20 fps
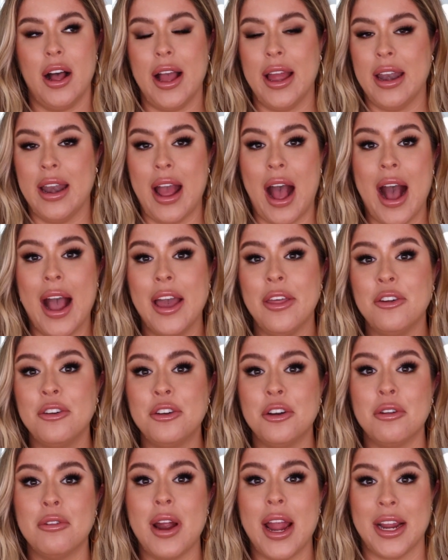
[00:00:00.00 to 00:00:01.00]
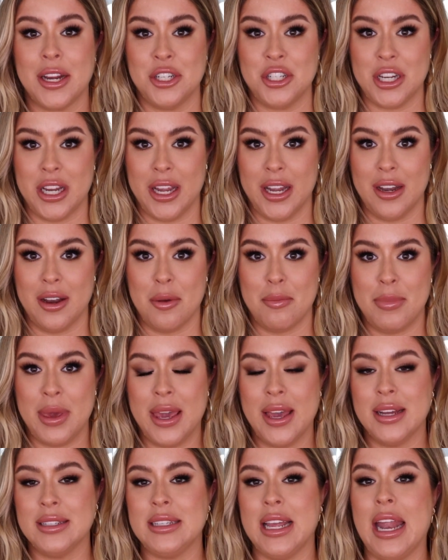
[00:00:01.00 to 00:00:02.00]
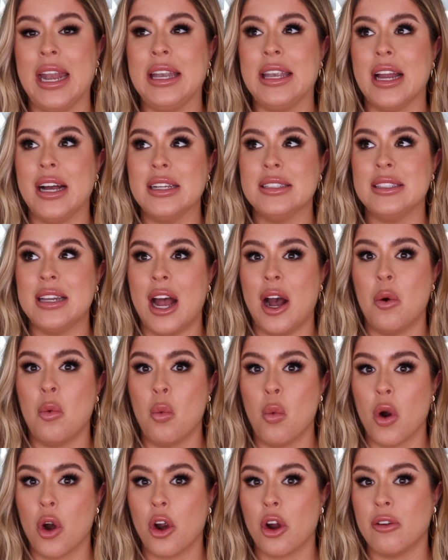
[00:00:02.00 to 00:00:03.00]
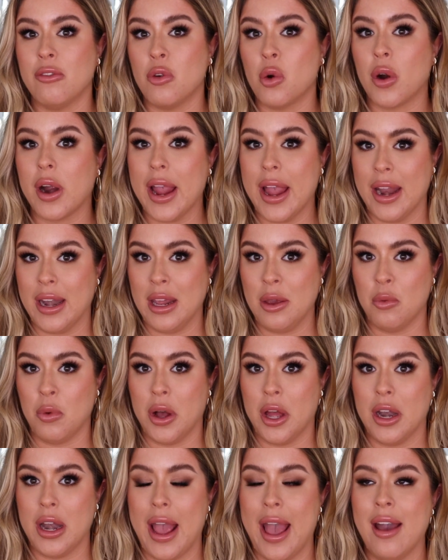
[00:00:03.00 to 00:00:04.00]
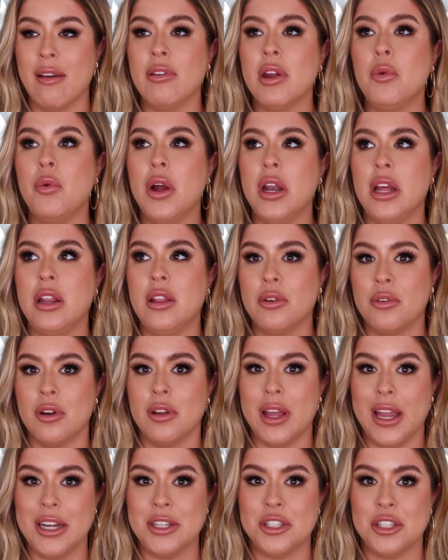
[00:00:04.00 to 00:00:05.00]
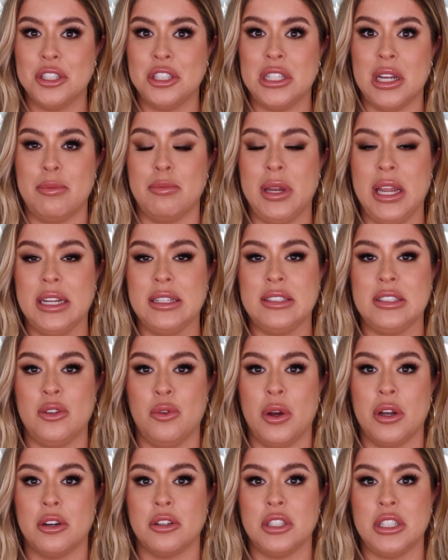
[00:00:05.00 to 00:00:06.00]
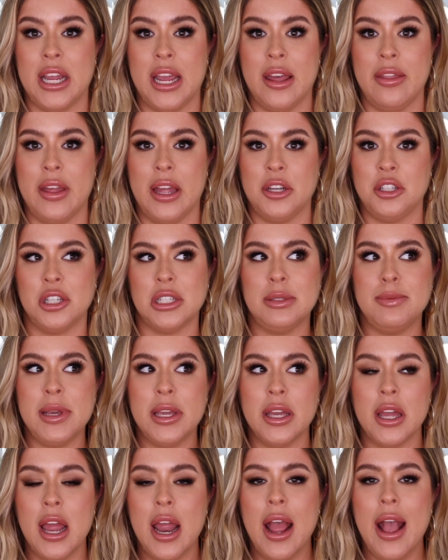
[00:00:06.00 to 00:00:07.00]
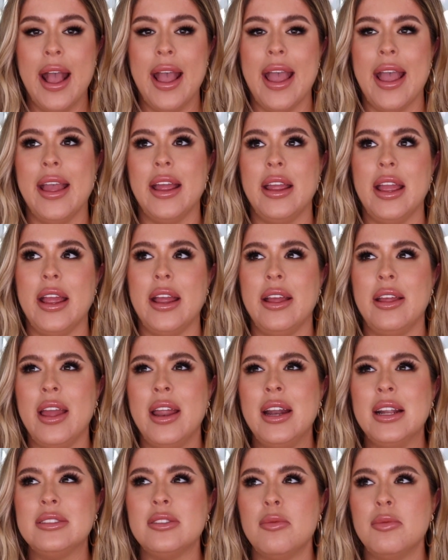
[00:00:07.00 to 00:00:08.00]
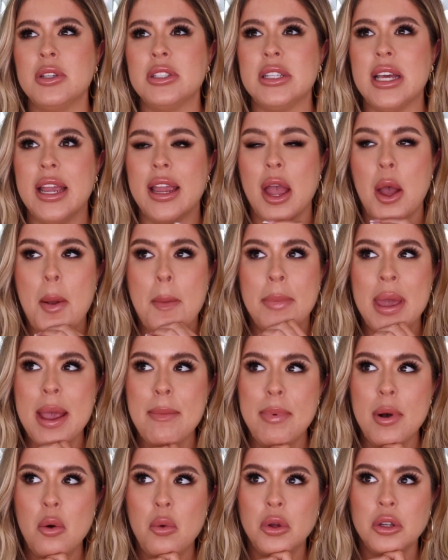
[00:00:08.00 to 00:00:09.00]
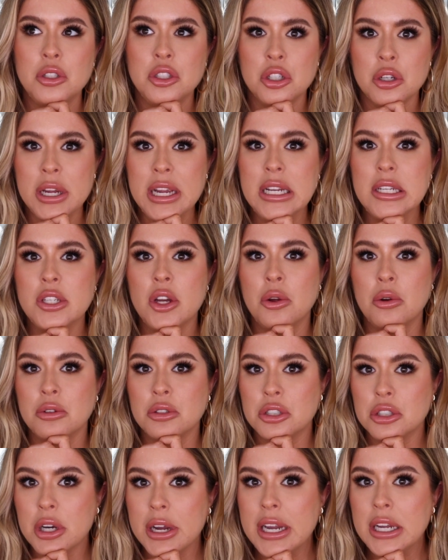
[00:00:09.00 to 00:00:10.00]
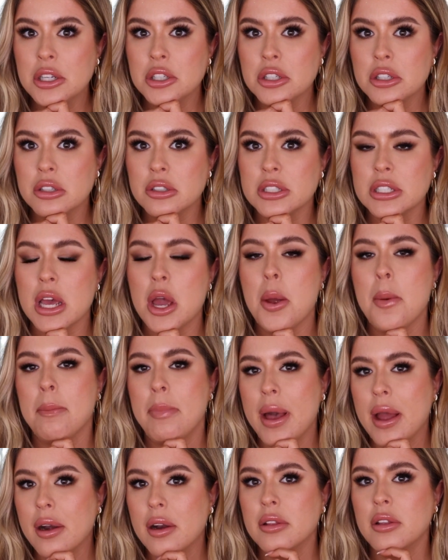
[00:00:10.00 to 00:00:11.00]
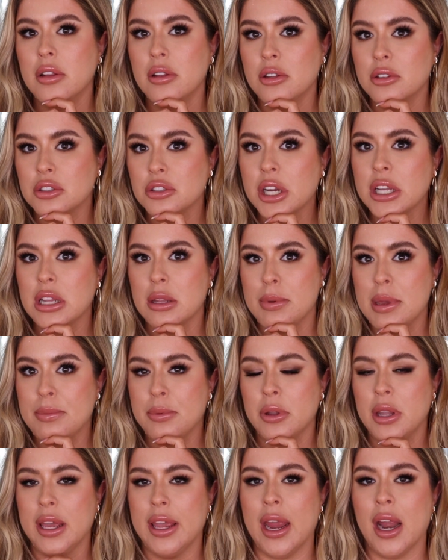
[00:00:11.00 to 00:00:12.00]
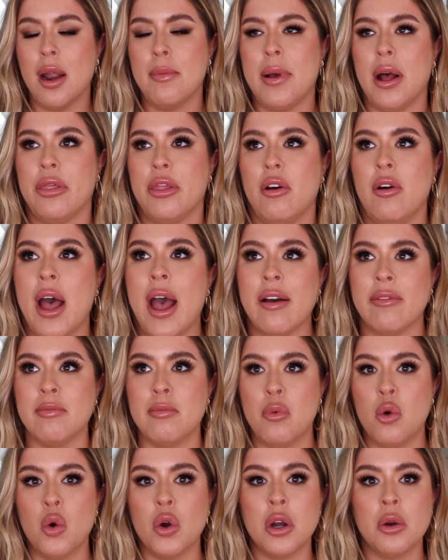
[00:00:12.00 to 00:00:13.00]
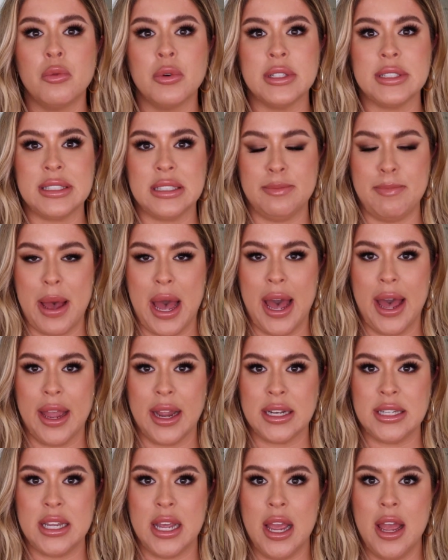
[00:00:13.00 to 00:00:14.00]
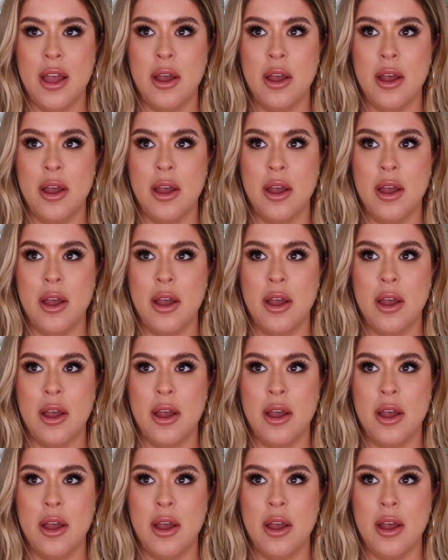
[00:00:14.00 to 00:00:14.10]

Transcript: in either direction, because it does not work for anyone. Everyone in the relationship needs to understand that and it's almost like people will treat total strangers better than they'll treat the people they care about. They'll have more respect,